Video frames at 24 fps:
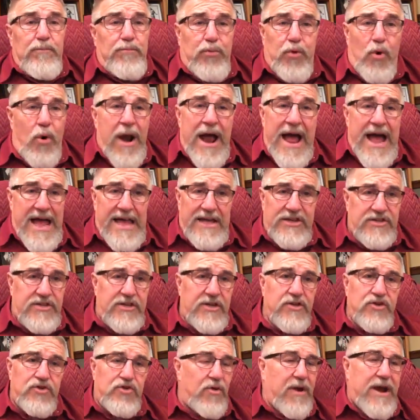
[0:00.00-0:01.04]
prized
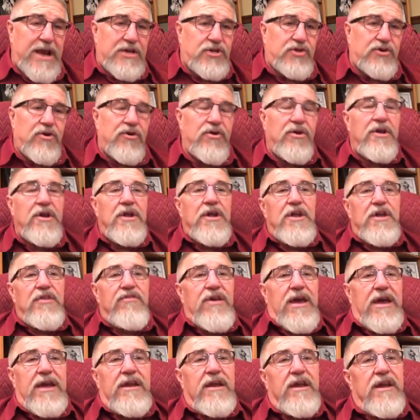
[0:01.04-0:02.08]
and treasured,
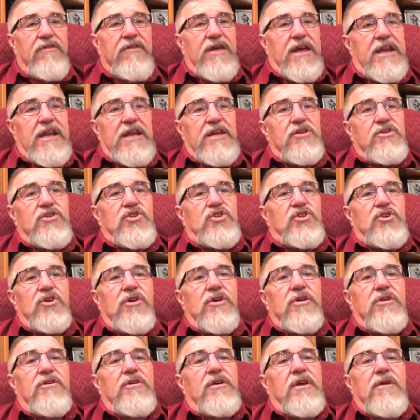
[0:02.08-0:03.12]
that, that it
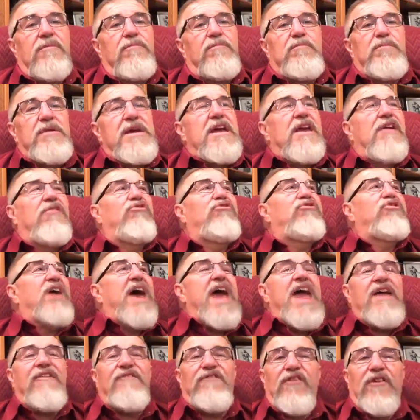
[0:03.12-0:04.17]
should, being
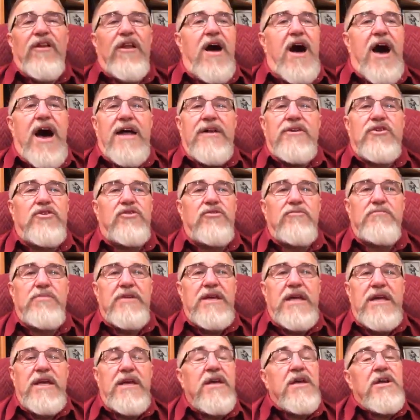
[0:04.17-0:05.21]
thankful, ought to
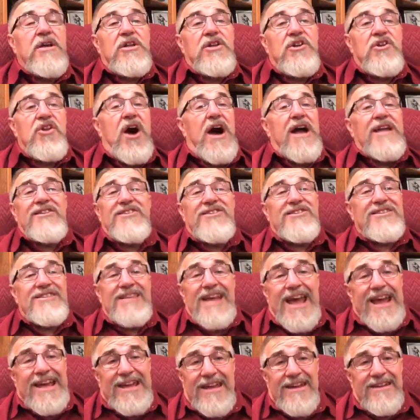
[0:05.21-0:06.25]
be not
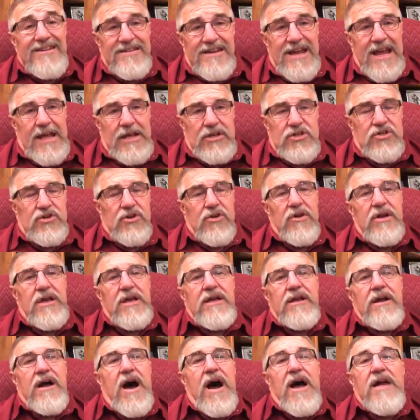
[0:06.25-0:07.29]
second nature,
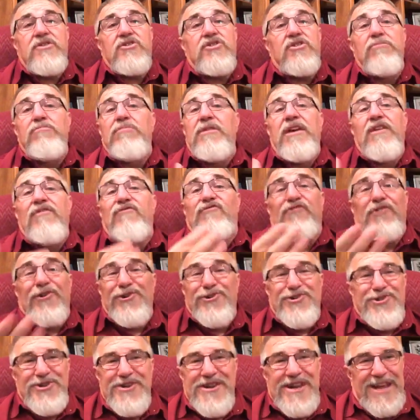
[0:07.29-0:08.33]
it ought to be
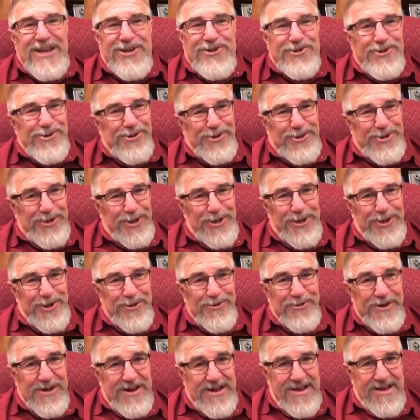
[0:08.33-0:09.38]
first nature to
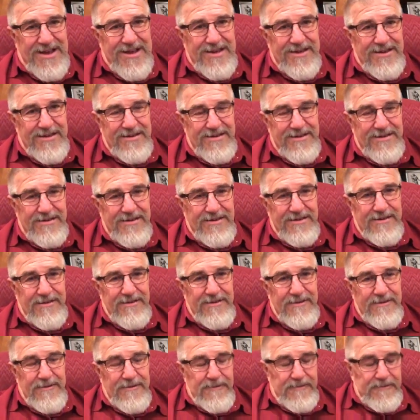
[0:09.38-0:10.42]
you and
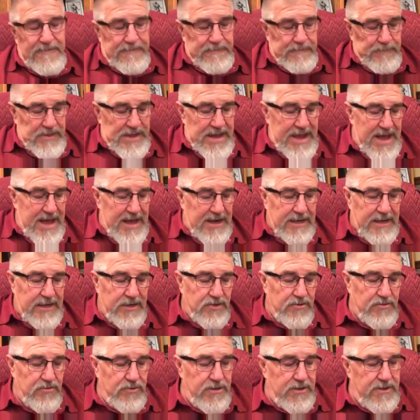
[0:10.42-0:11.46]
I.
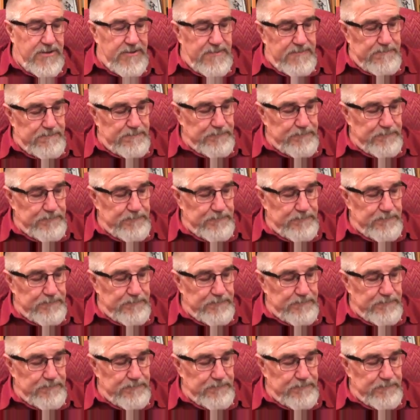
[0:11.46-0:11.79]
Hallelujah.